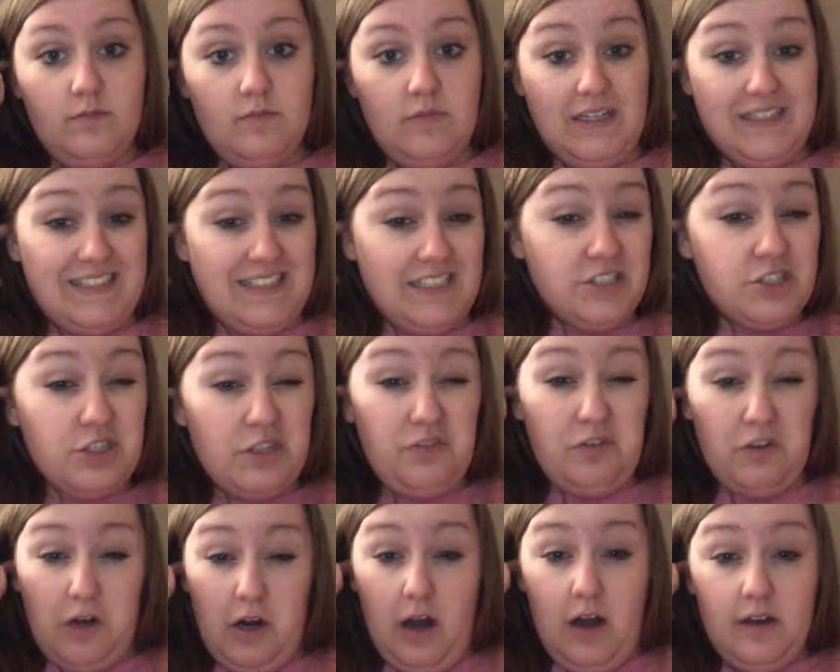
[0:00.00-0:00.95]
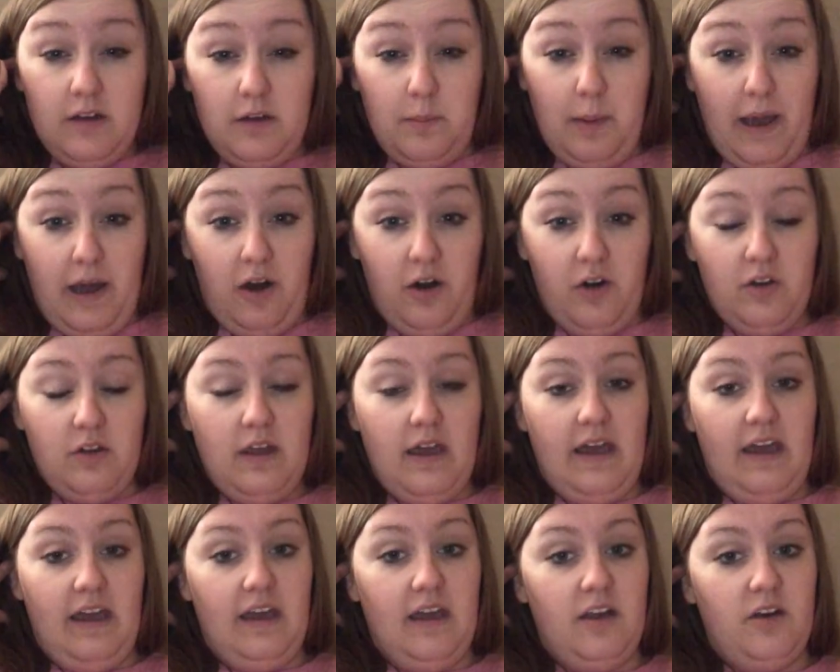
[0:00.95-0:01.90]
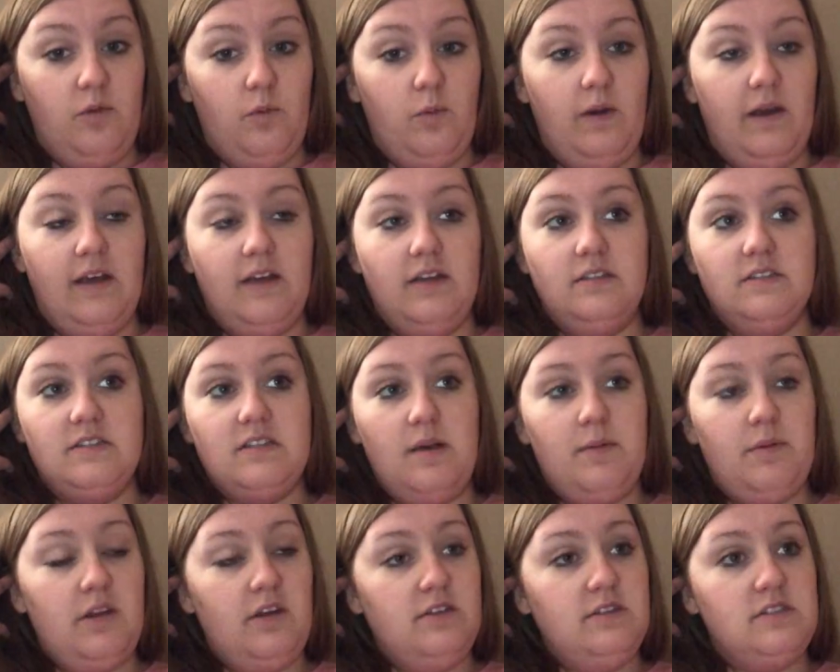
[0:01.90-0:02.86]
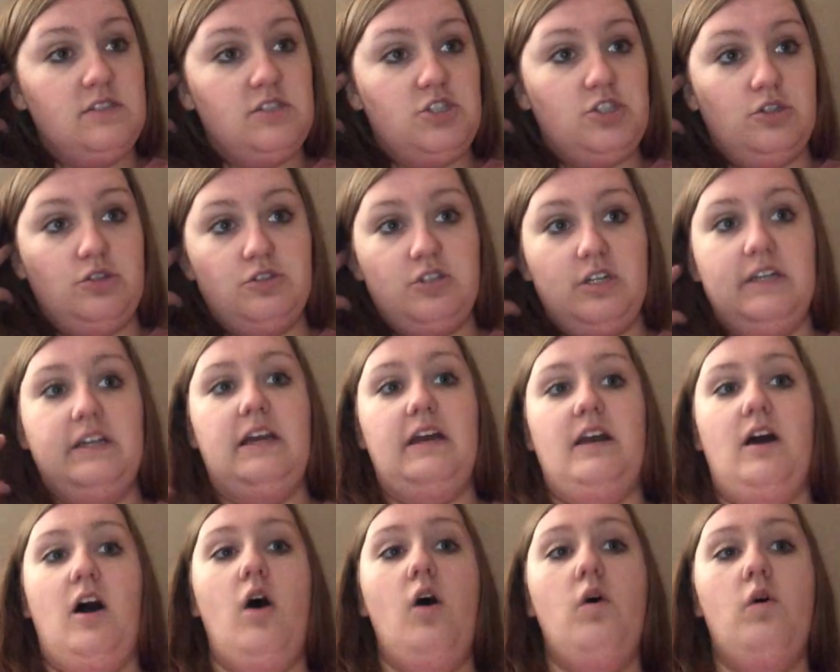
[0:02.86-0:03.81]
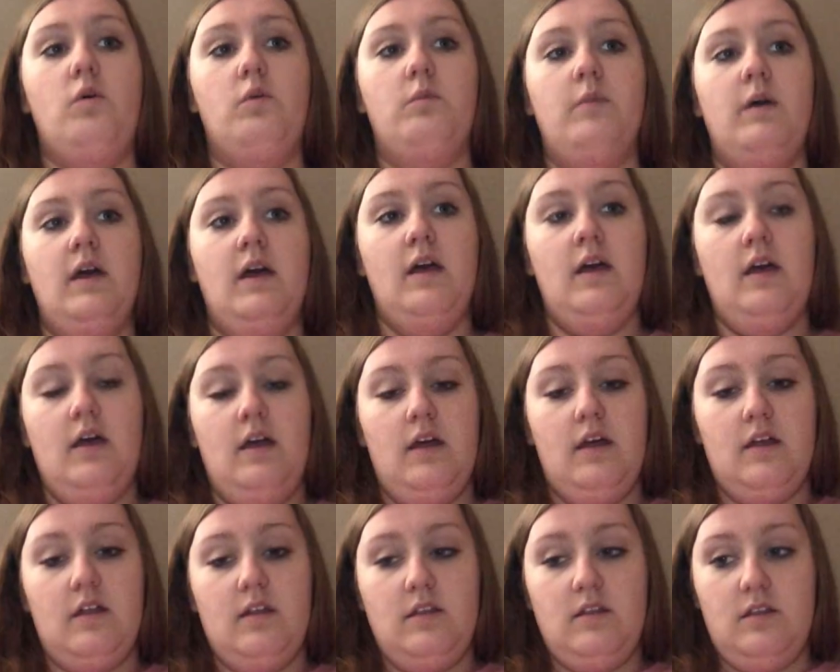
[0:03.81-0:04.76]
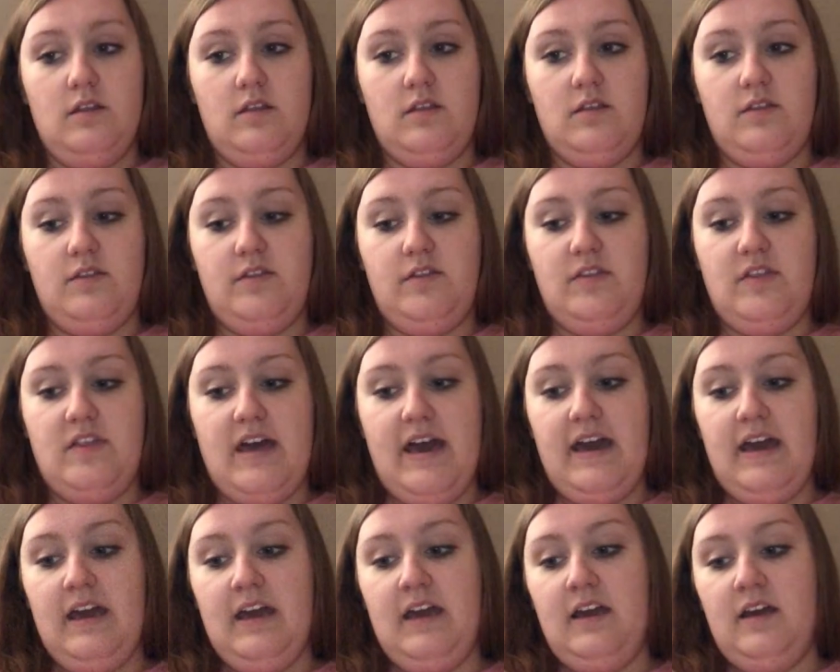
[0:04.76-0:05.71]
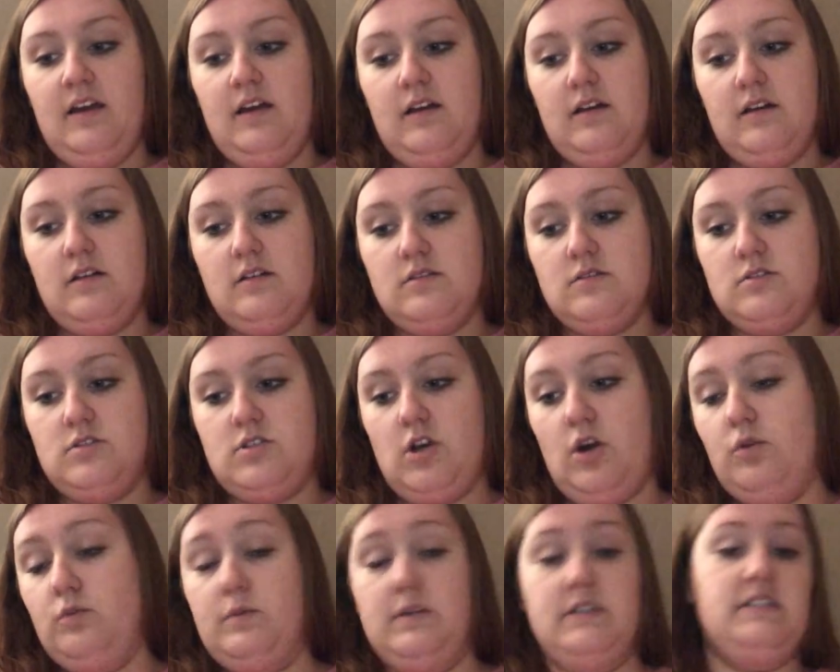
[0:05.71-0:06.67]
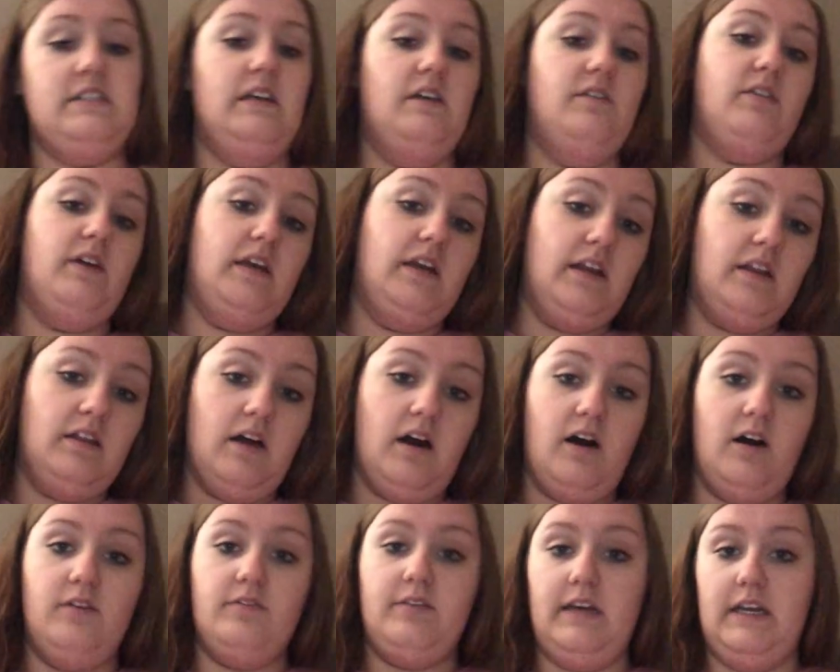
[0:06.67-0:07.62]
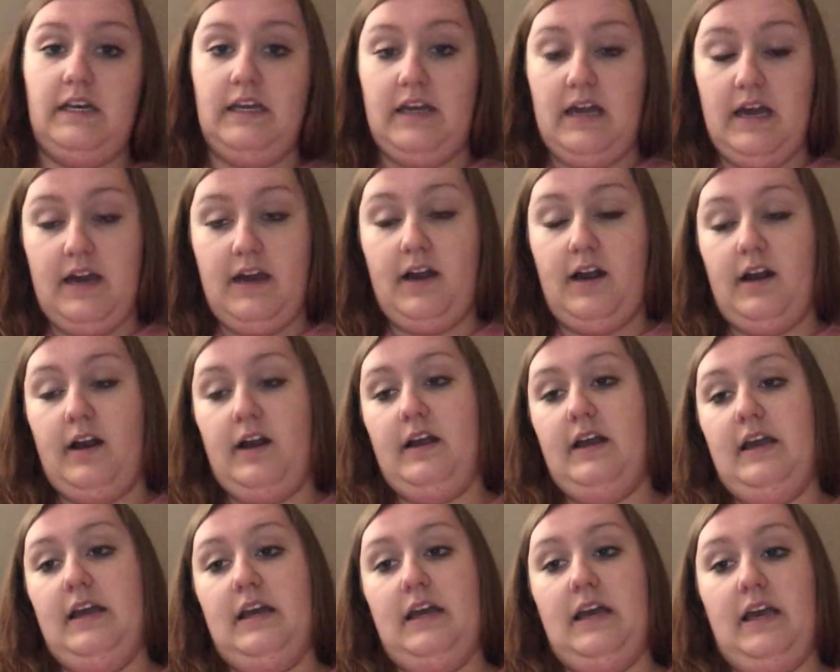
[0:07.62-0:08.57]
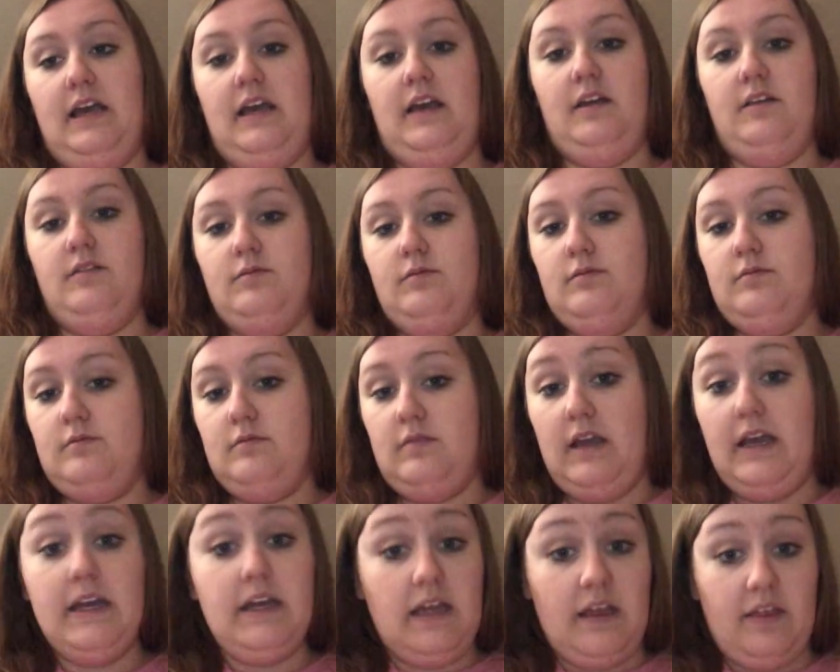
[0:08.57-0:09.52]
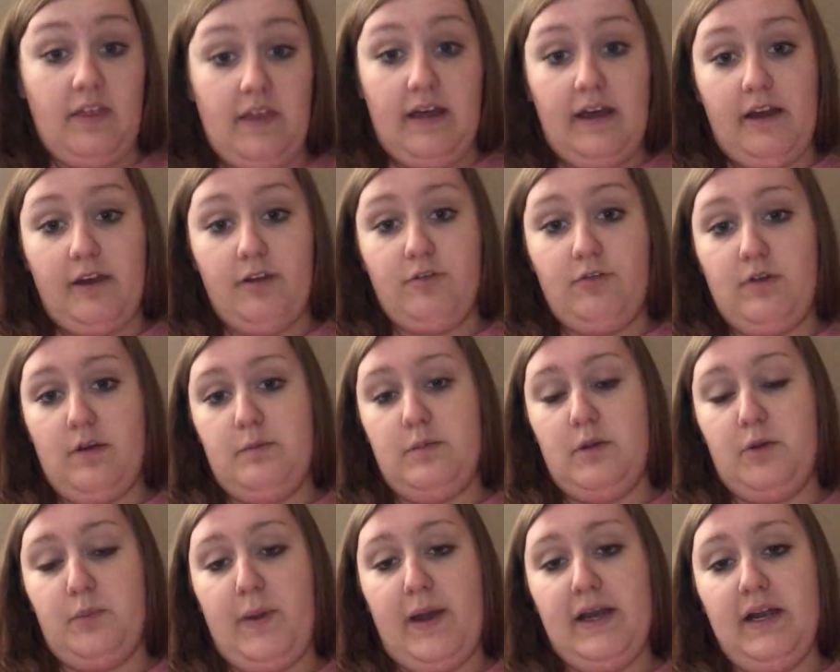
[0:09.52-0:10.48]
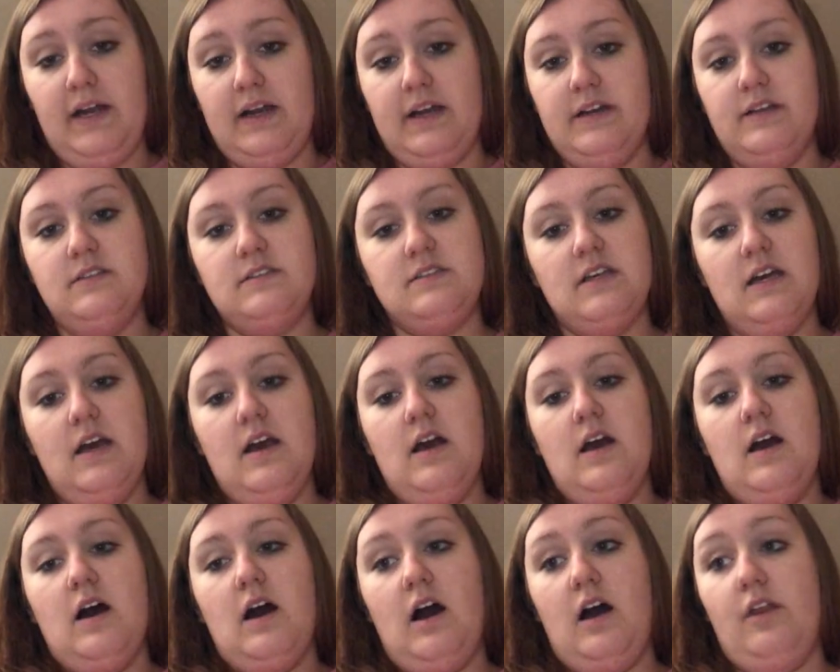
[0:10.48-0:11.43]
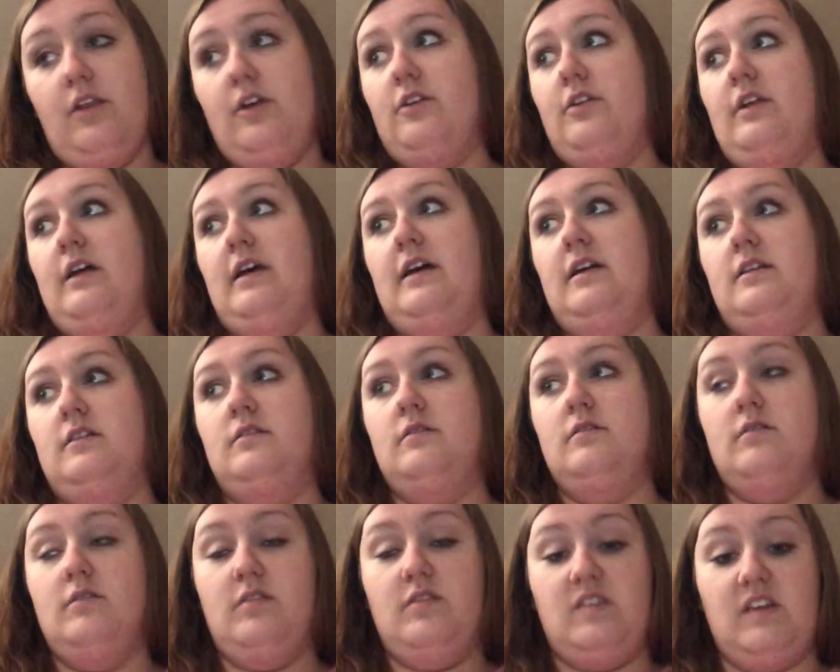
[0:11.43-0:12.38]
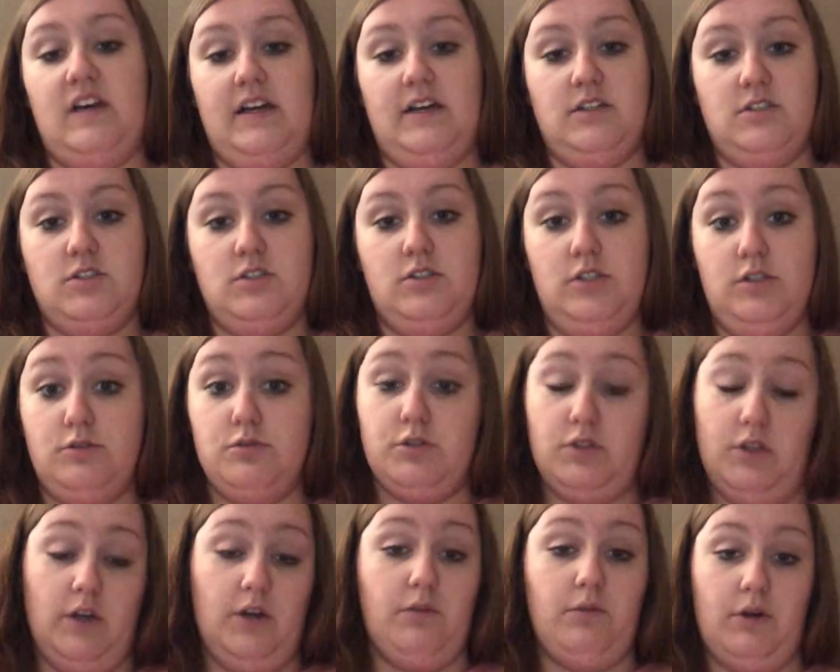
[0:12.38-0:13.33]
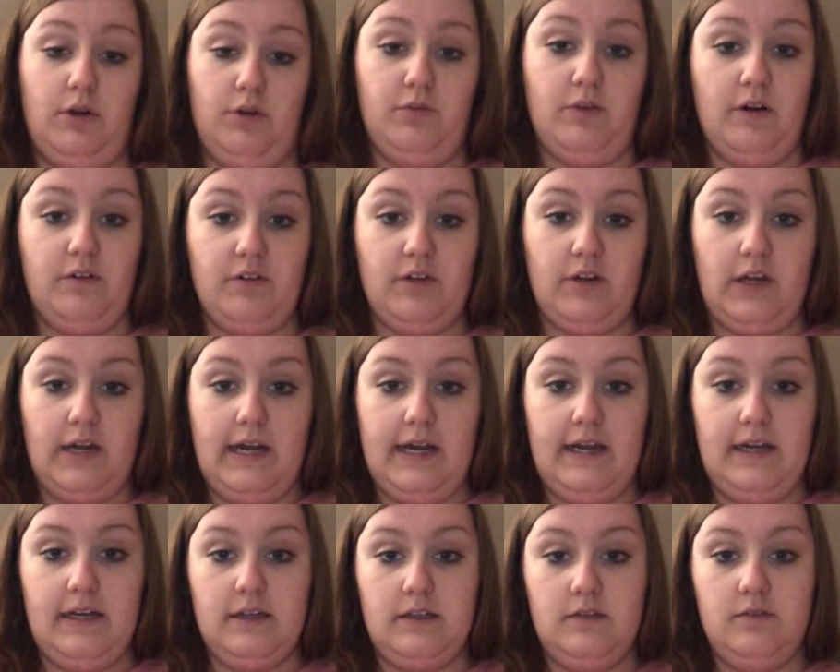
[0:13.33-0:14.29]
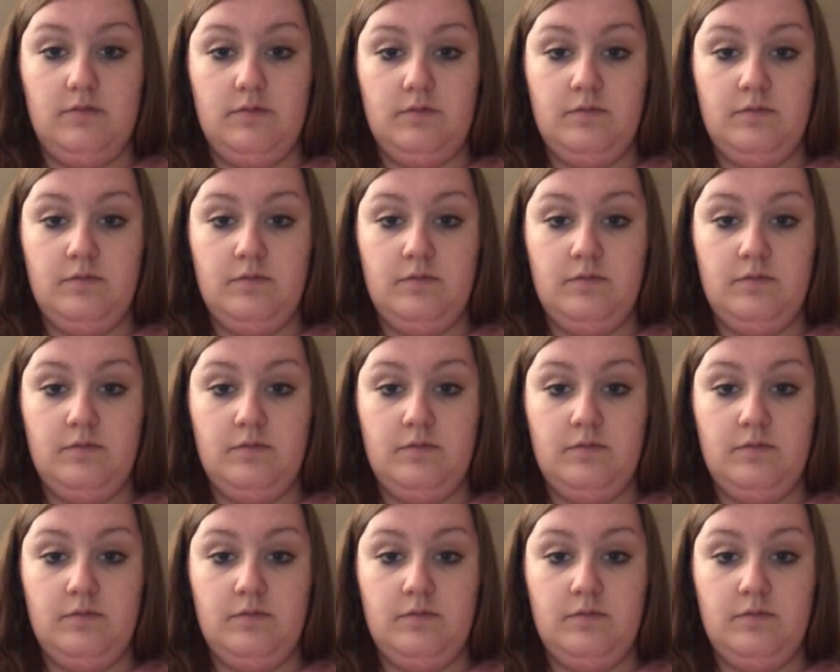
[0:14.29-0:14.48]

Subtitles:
essentially forgotten about. And when some of those children get home, they don't receive any love, any care, anything from their parents other than there's usually a roof over their head.